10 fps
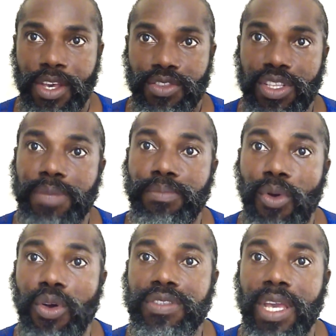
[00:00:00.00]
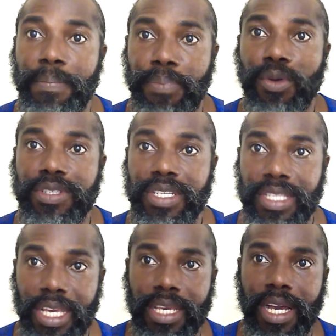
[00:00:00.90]
So the most
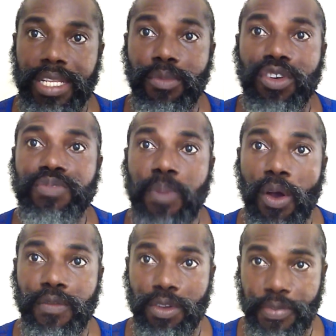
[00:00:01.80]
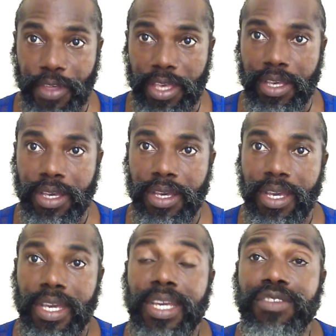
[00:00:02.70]
important thing and the most powerful thing
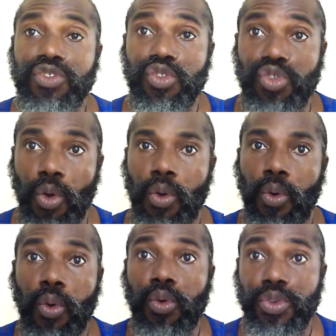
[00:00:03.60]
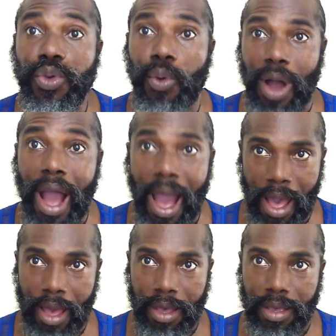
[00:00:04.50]
is to know who you
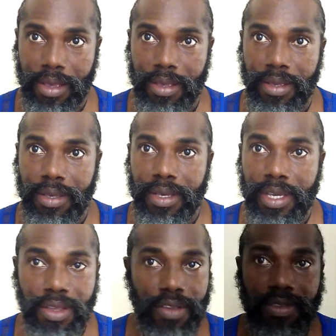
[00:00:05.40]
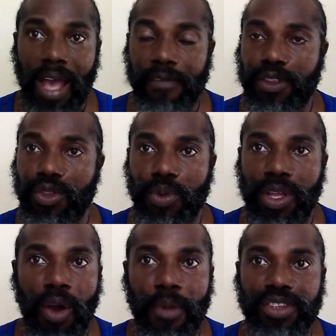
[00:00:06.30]
are. It doesn't have to do with
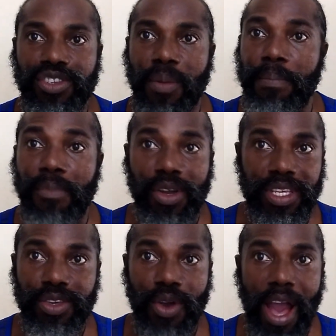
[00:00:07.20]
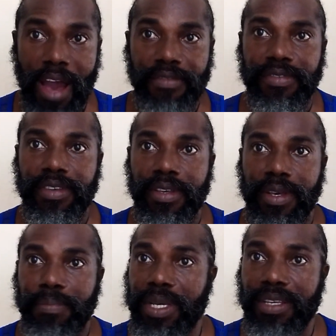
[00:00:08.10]
how much money you have,
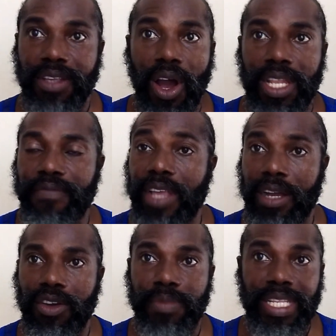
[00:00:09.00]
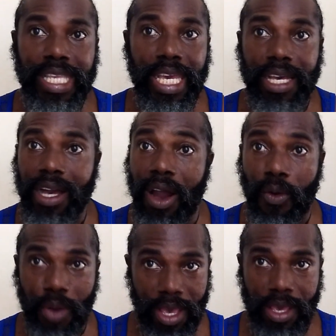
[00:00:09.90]
because all of that could be taken
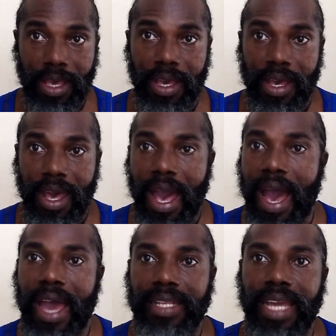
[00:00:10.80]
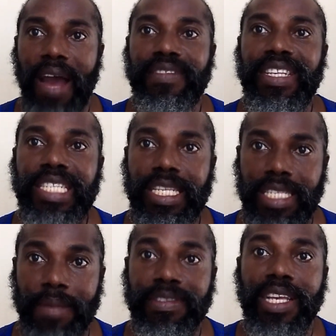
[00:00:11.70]
away. And they have this
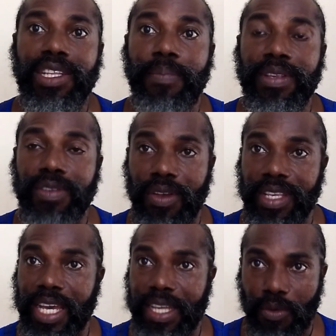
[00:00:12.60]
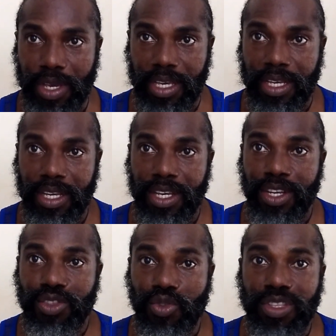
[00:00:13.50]
system set up a certain kind of way
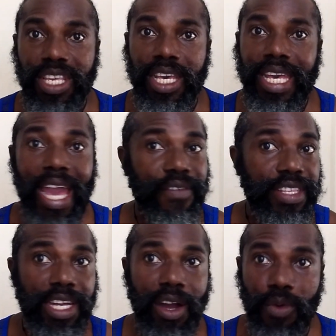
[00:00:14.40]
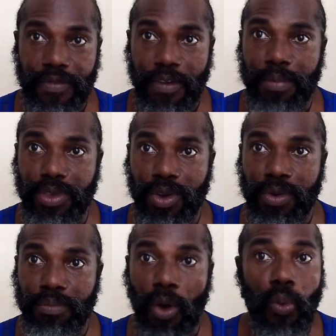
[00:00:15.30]
to take everything away from
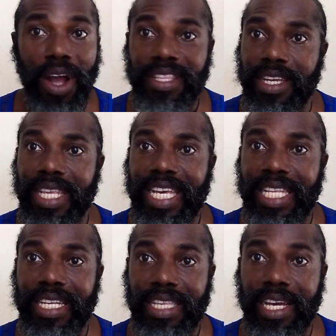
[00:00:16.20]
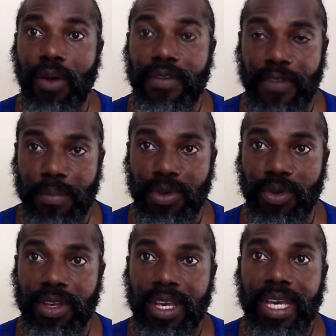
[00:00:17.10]
you. But one thing they cannot take away from
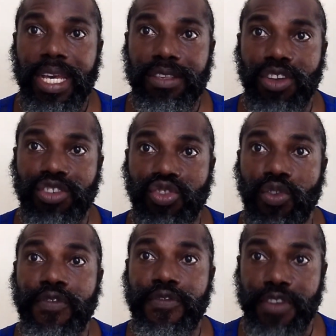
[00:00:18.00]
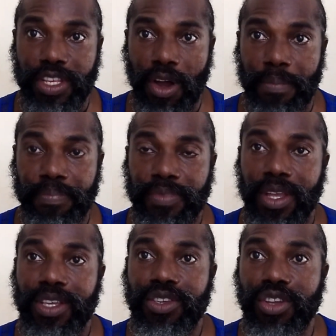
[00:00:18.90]
you is your true freedom,
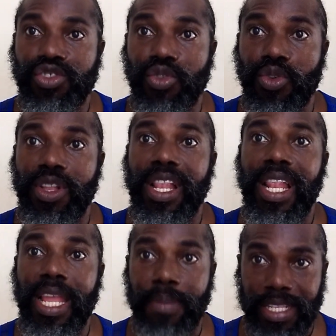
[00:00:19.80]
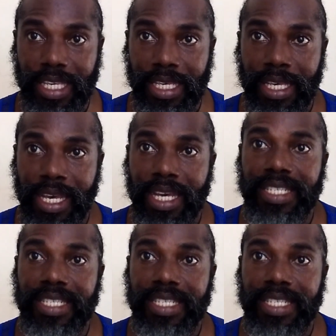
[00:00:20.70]
your true liberty.